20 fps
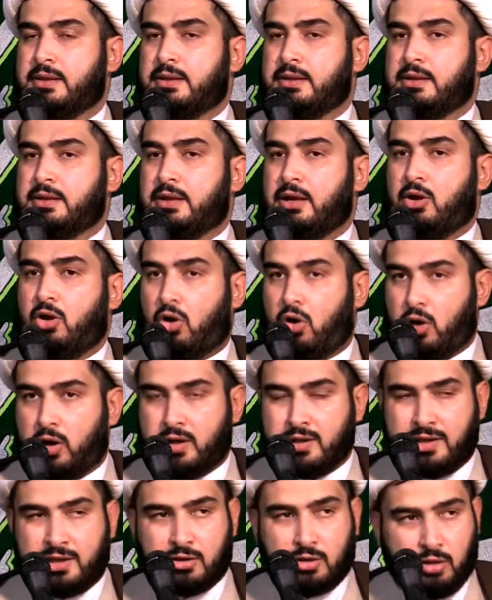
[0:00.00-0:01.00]
a
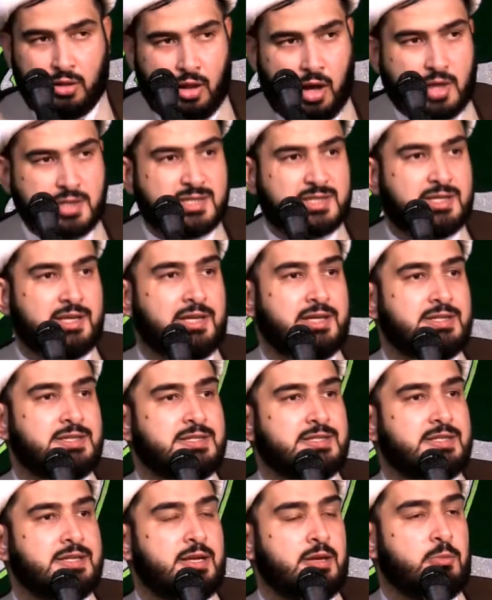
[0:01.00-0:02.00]
heart that lost
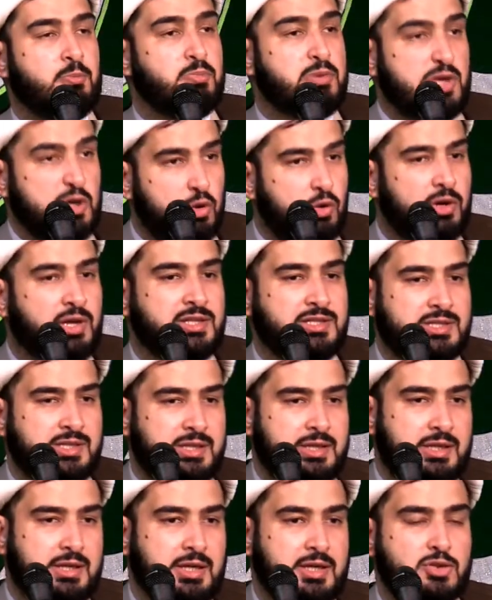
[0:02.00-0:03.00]
its
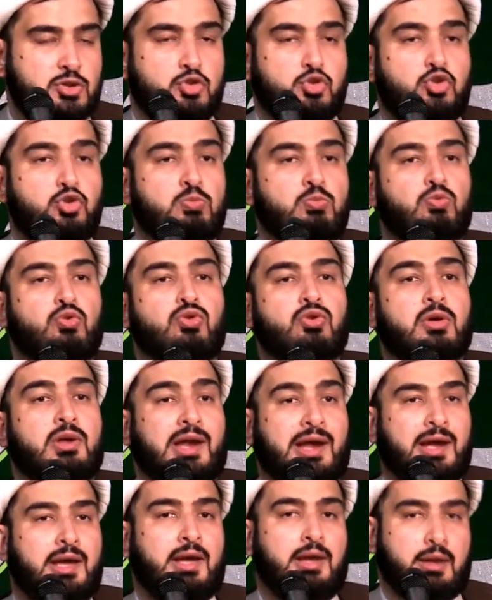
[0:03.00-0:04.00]
purity, is jumudul
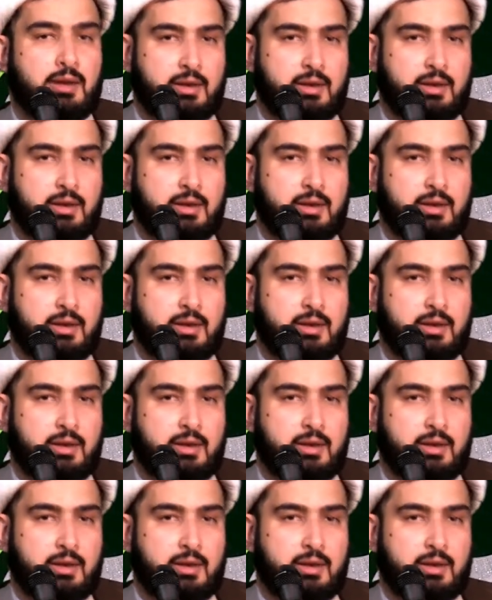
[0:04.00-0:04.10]
ayn,